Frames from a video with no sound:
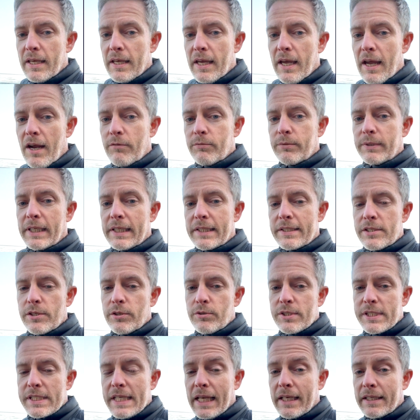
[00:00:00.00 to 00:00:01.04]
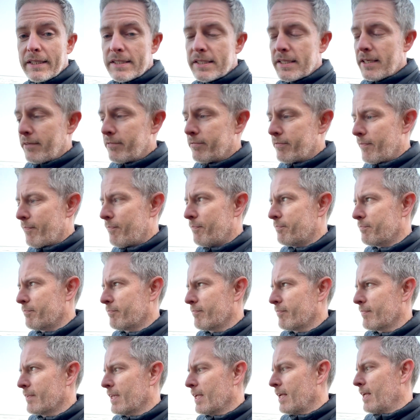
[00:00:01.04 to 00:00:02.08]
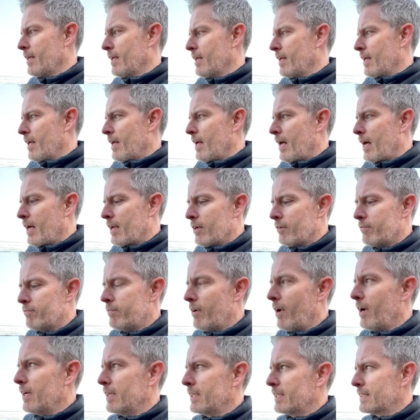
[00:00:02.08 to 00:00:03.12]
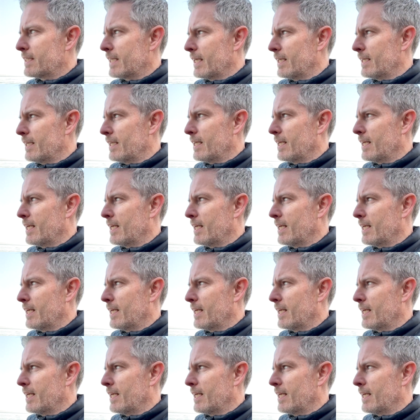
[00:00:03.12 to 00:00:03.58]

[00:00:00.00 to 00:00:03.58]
everyone else who's selling stuff. And I find that